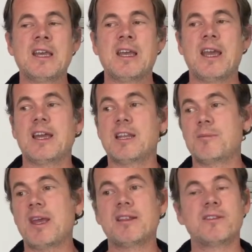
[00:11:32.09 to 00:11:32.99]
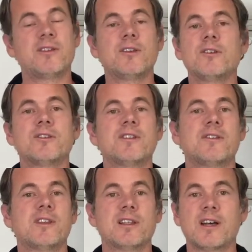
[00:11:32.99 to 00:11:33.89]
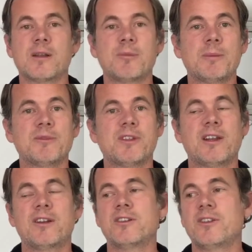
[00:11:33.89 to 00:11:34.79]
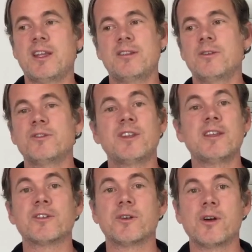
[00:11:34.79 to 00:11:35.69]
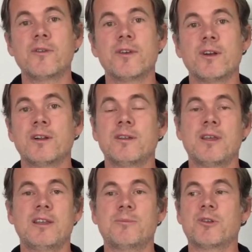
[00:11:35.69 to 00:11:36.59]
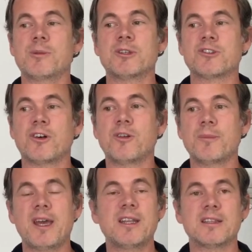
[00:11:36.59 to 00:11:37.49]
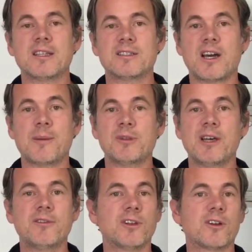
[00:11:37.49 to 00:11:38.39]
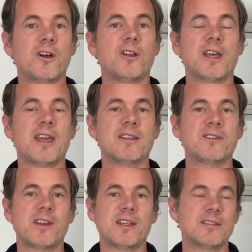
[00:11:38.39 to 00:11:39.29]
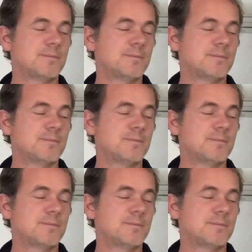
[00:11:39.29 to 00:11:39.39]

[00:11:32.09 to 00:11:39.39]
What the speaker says: And in men's, you used to see a lot of bump setters, and those days are over. It's pretty much all men at the top level are all hand setting.